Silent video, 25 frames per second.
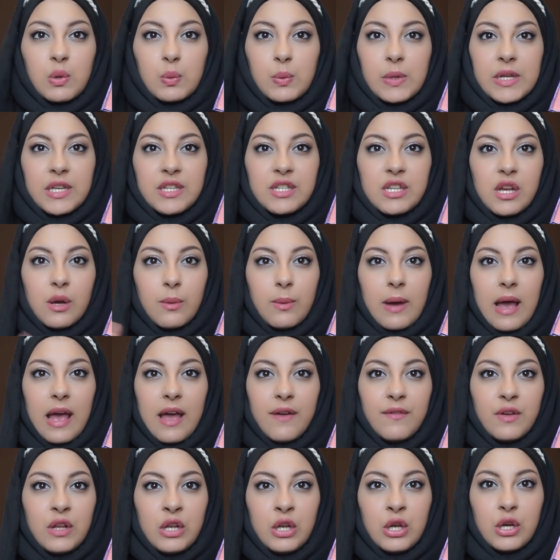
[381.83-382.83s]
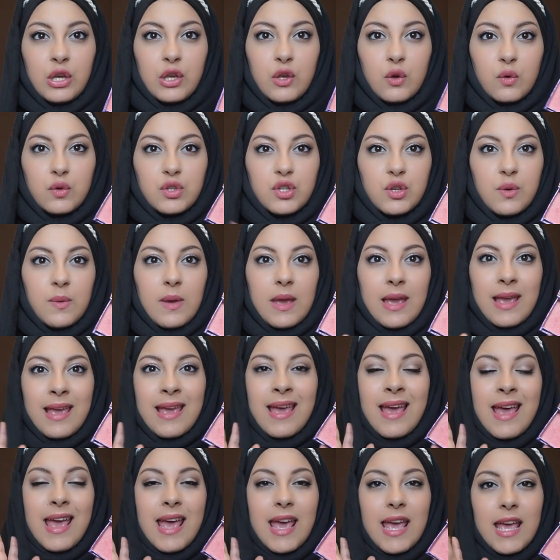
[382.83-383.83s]
winter, whatever look you're doing.
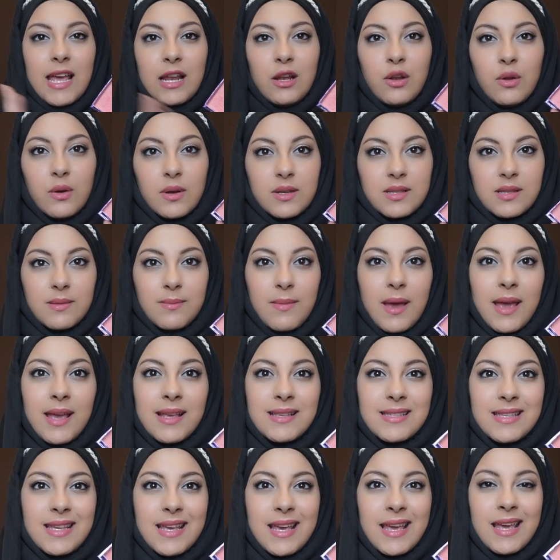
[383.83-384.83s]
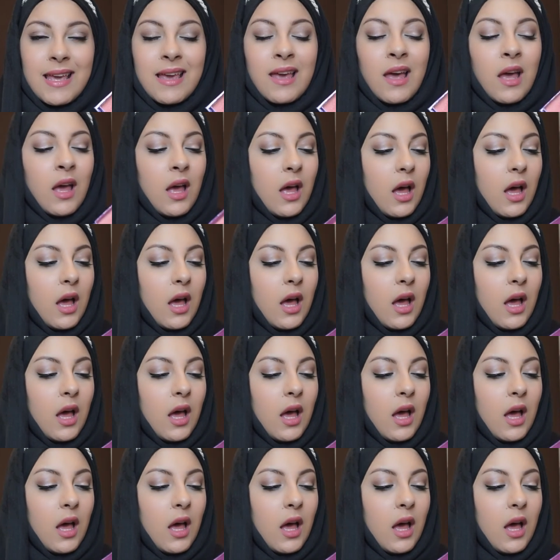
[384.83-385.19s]
It looks amazing.